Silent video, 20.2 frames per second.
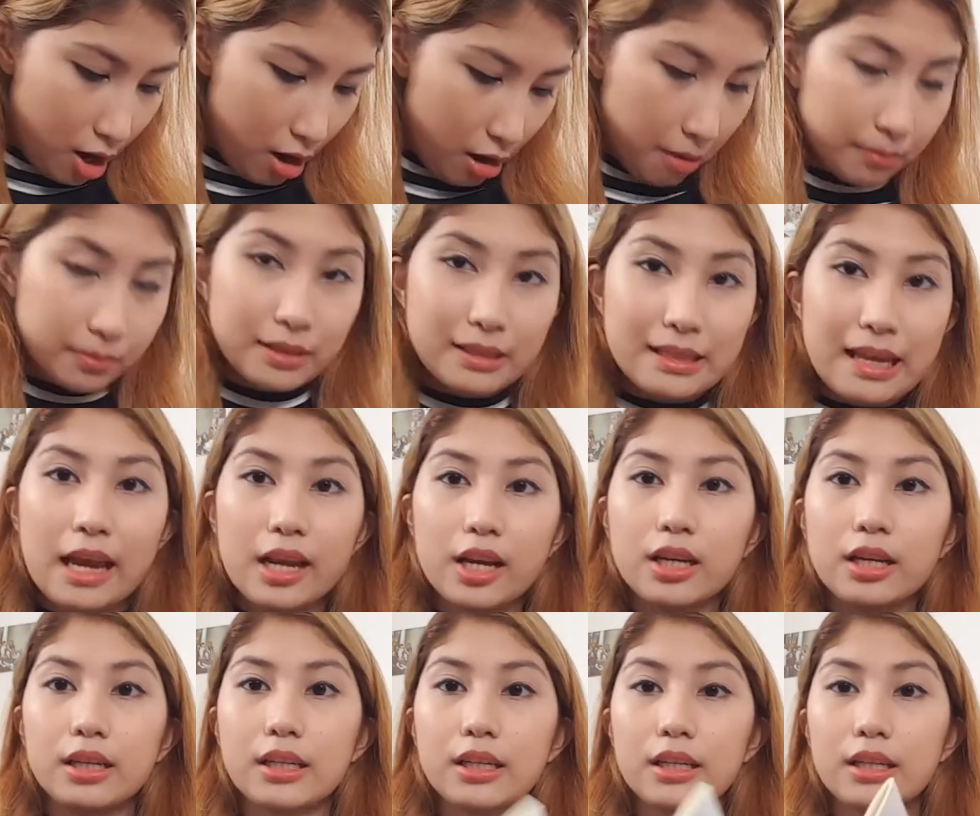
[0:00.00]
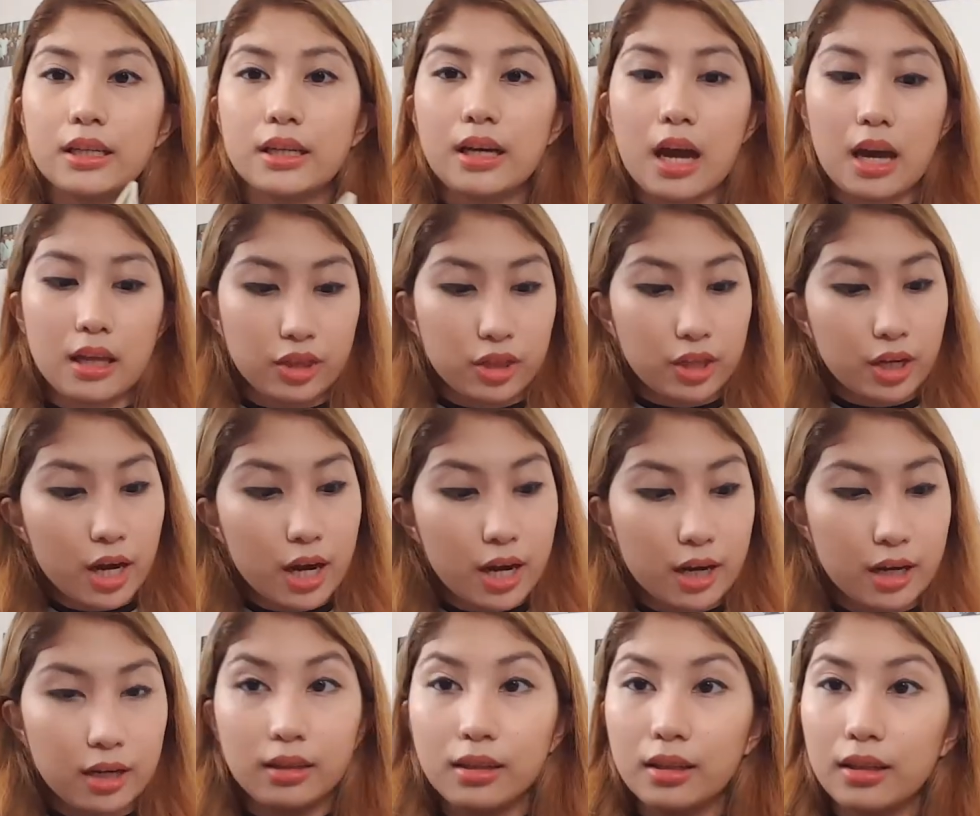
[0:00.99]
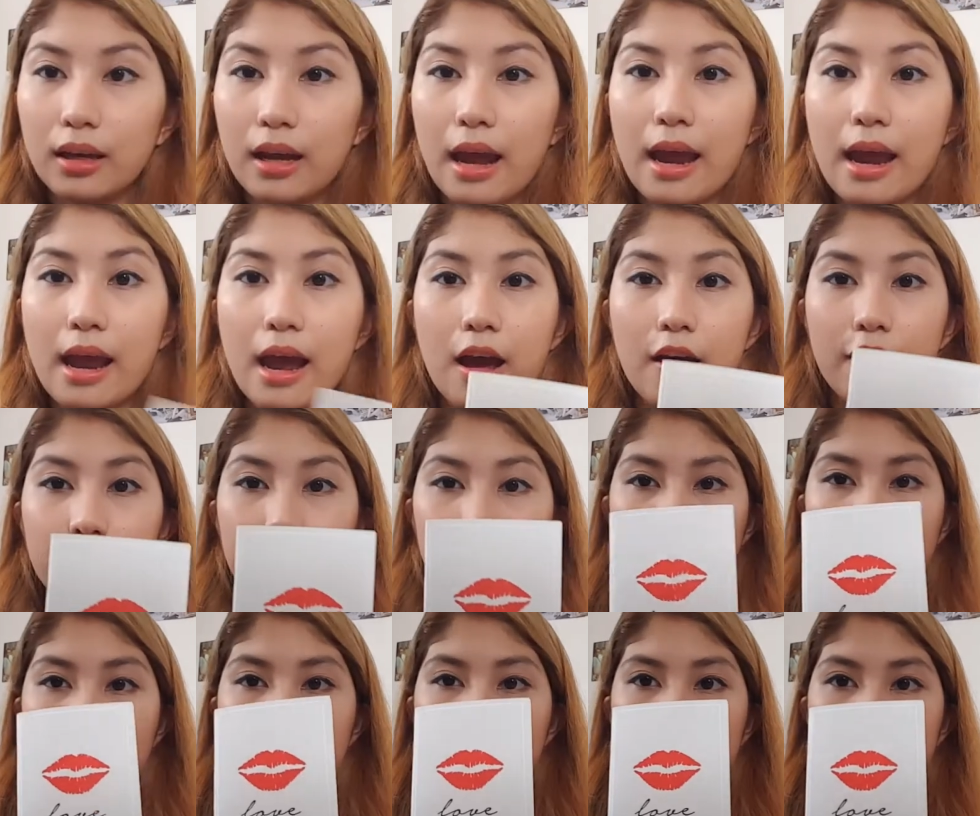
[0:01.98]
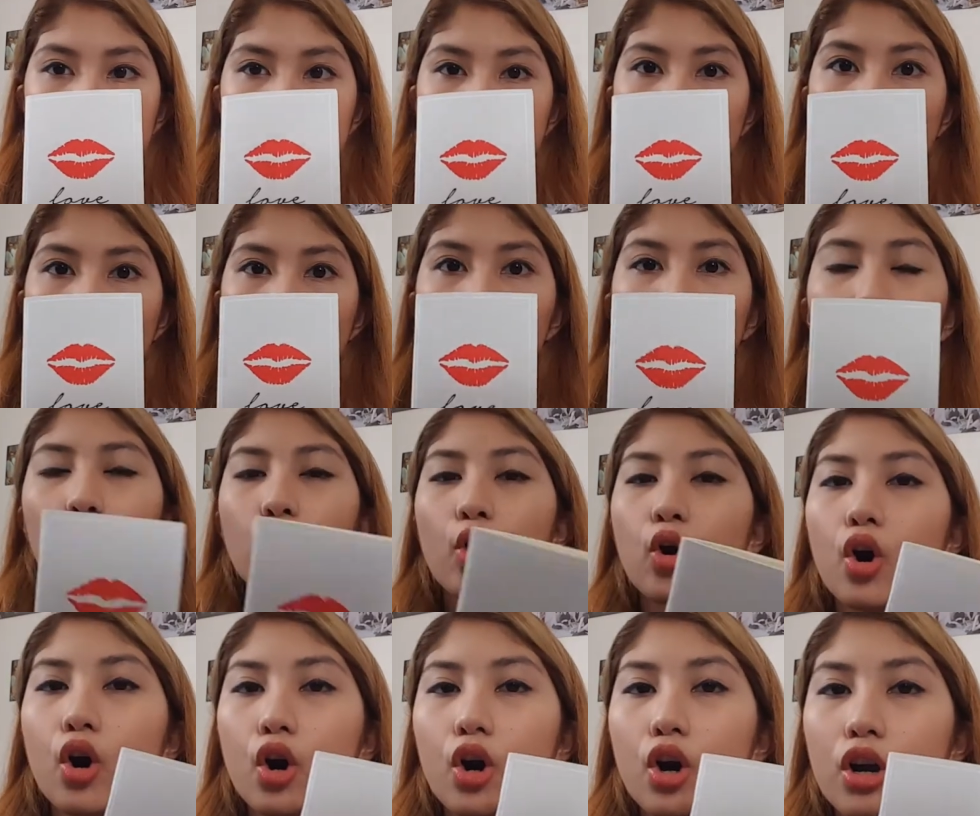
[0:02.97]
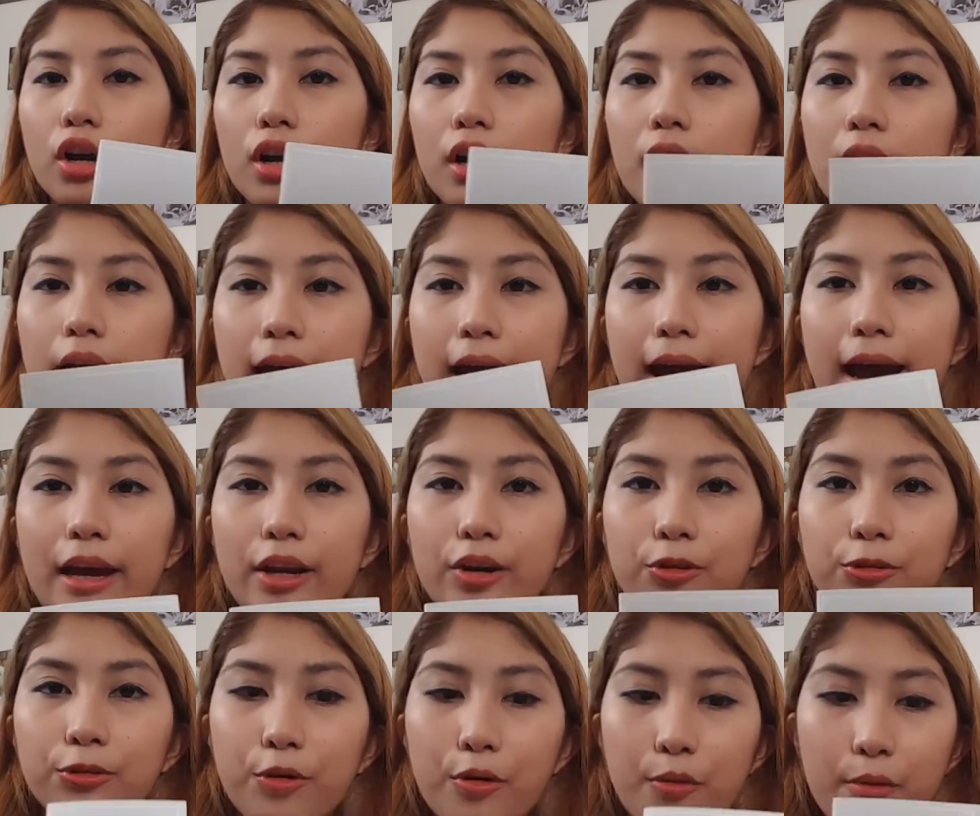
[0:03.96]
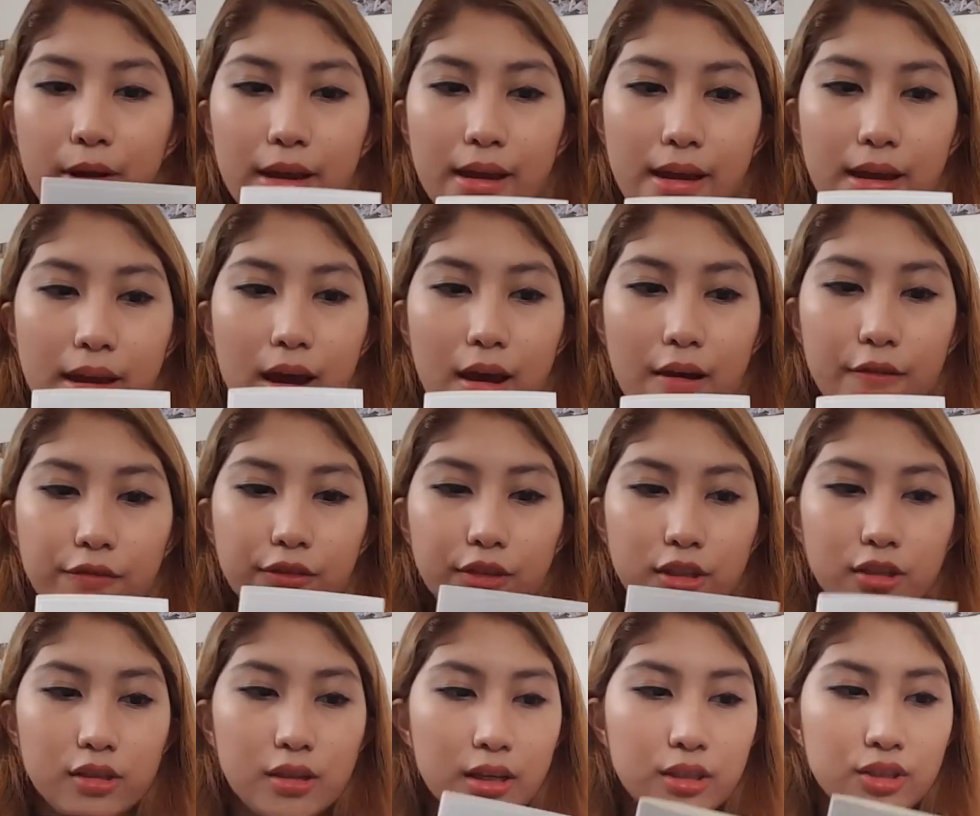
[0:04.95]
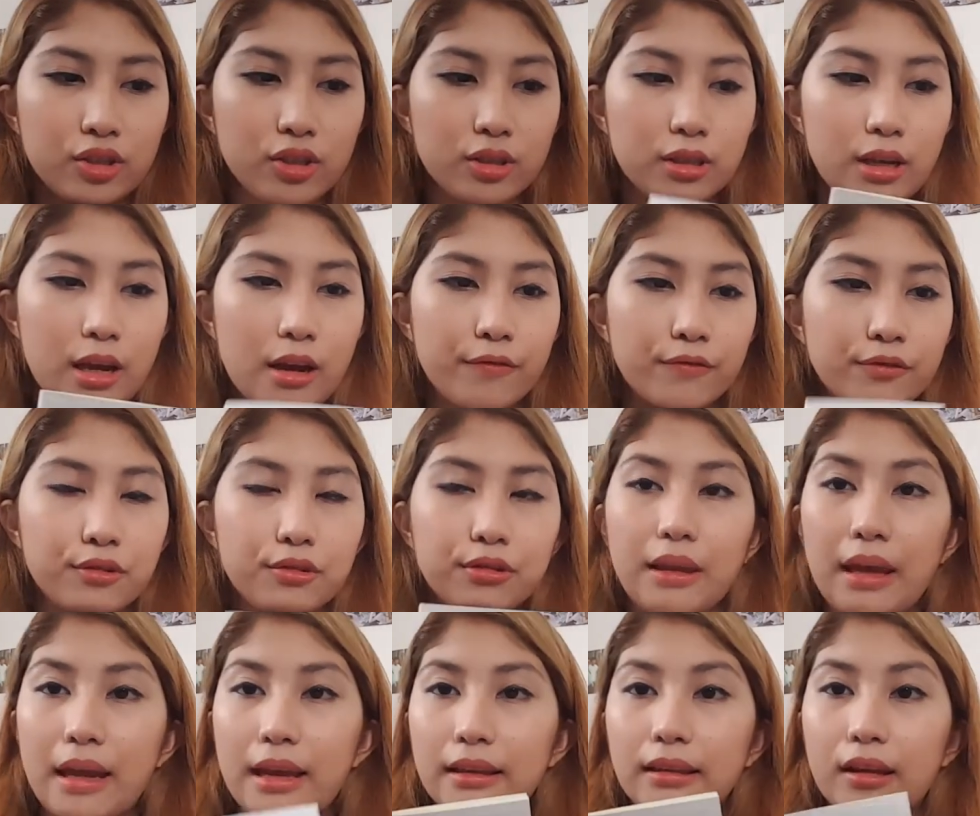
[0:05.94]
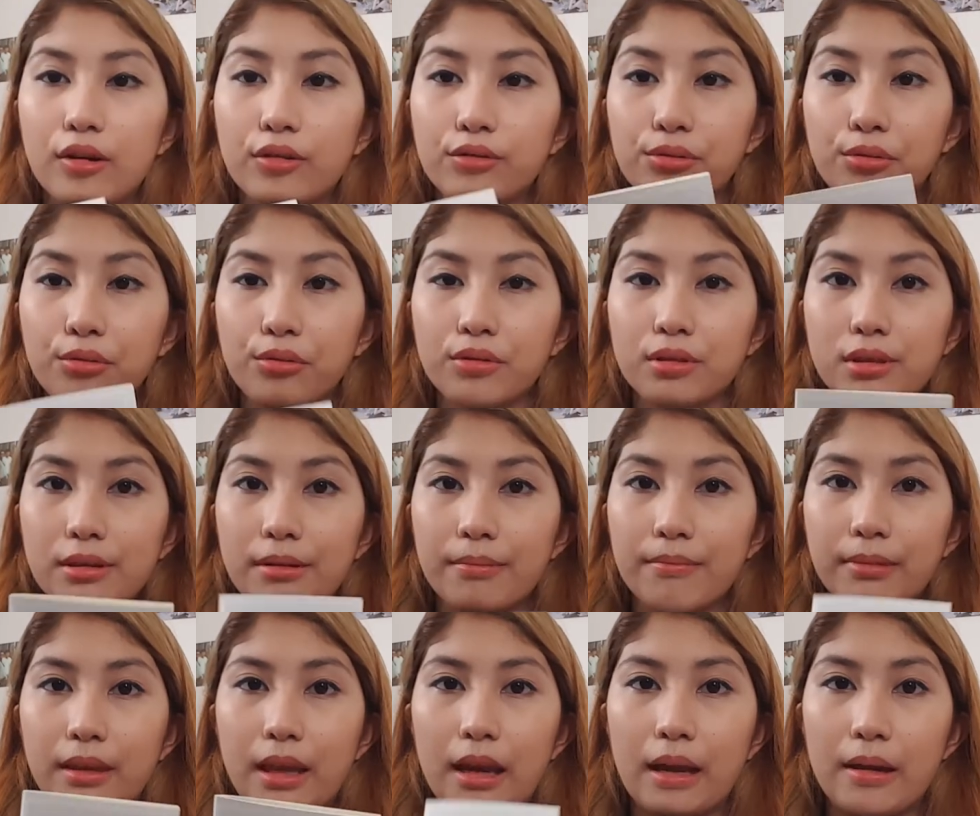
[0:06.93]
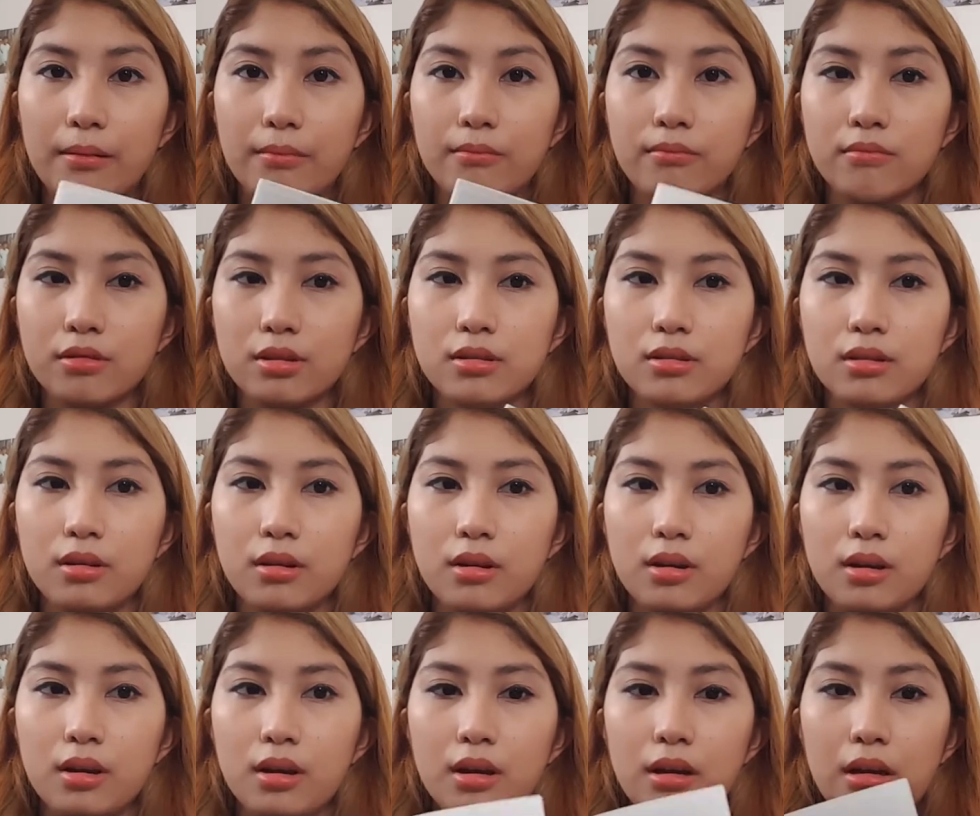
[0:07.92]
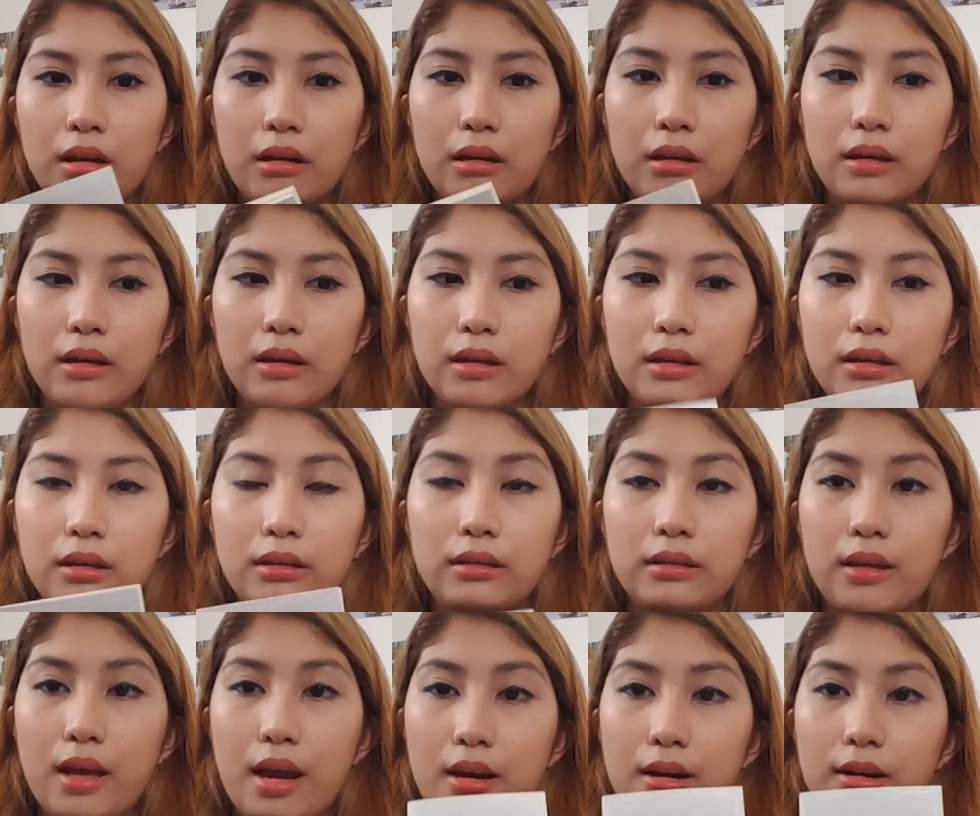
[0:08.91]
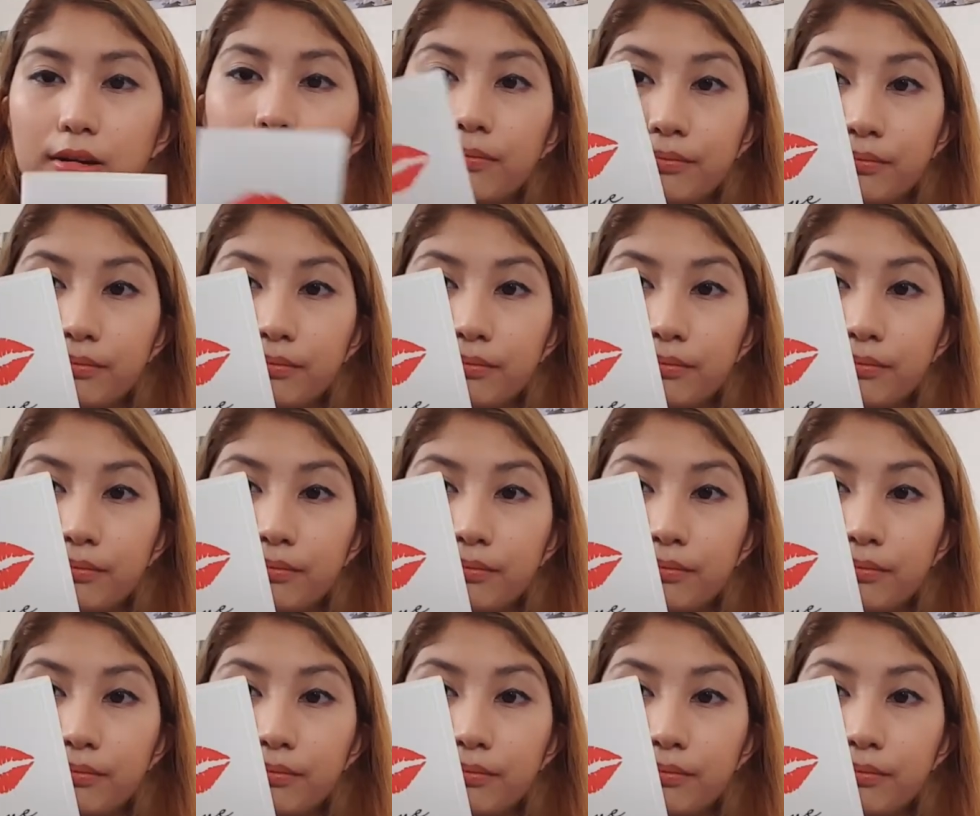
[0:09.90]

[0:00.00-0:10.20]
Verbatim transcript: Um, second, uh, third, I have my notebook. I don't know why I have this. I just have to take down notes sometimes. And there.